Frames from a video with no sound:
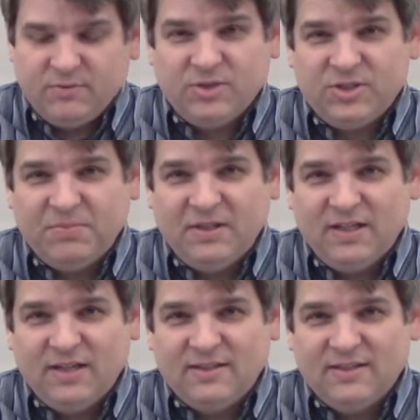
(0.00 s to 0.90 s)
or something
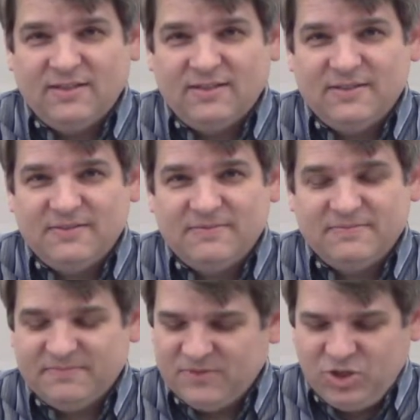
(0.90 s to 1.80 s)
like this.
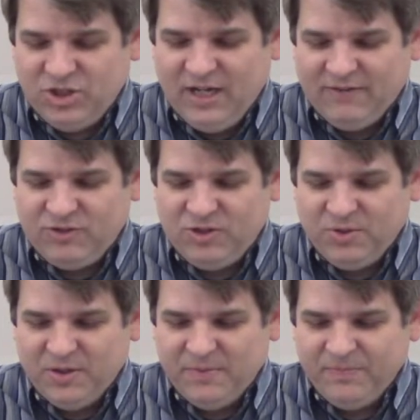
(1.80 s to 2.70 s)
Shouldn't have to
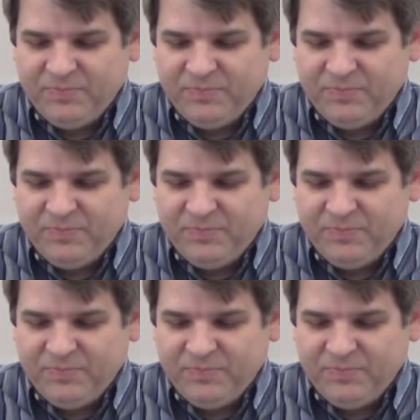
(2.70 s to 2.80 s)
do it.